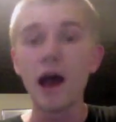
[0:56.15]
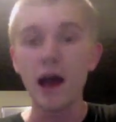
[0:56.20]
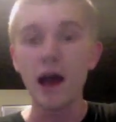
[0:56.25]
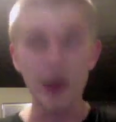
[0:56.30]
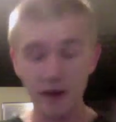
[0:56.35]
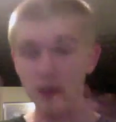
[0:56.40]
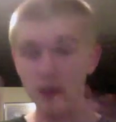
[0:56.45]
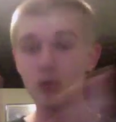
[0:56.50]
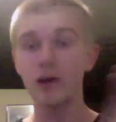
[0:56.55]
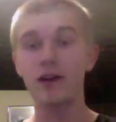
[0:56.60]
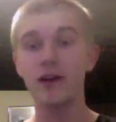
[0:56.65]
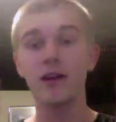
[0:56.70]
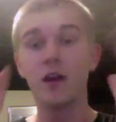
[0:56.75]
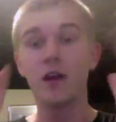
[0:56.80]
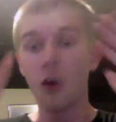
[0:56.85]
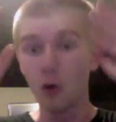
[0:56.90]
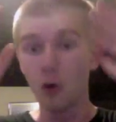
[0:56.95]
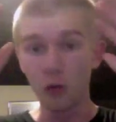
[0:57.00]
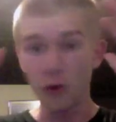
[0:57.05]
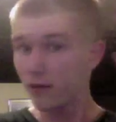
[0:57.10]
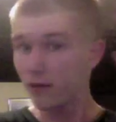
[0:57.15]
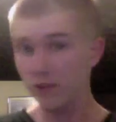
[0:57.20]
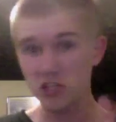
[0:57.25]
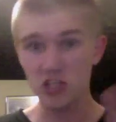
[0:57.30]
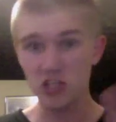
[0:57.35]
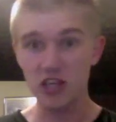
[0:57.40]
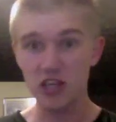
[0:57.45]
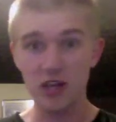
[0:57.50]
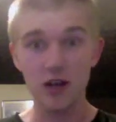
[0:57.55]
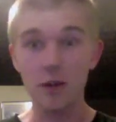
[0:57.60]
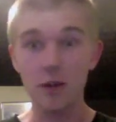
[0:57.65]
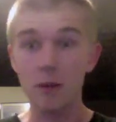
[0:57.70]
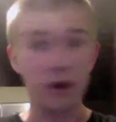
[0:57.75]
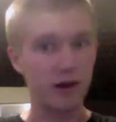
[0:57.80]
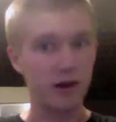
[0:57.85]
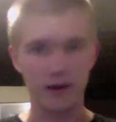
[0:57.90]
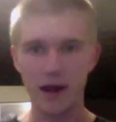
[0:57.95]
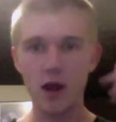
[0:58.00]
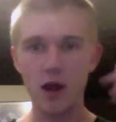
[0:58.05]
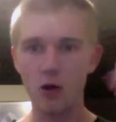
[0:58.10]
Anyway, we eventually end up
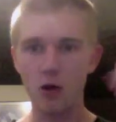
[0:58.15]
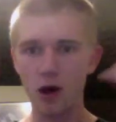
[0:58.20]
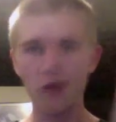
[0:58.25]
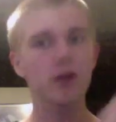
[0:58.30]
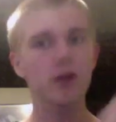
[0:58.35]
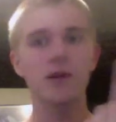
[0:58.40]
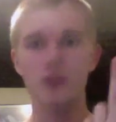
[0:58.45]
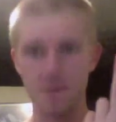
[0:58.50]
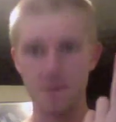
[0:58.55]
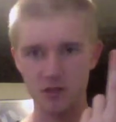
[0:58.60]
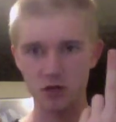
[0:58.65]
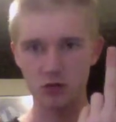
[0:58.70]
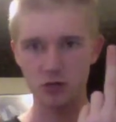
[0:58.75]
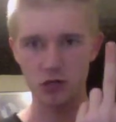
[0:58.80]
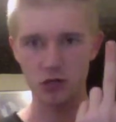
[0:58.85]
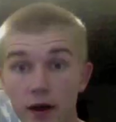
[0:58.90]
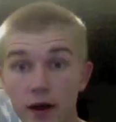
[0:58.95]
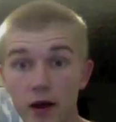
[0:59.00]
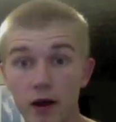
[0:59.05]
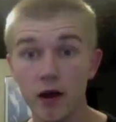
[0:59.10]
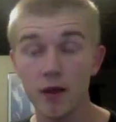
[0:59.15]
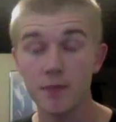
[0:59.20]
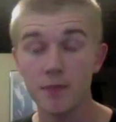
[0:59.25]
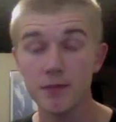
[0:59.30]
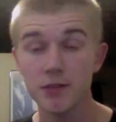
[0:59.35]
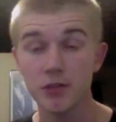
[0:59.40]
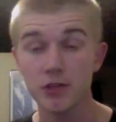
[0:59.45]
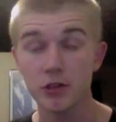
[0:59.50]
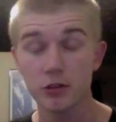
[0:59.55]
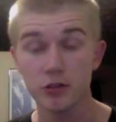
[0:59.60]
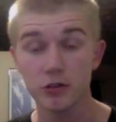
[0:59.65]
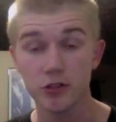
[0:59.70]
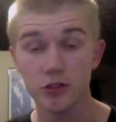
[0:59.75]
now on at Episode 2. Episode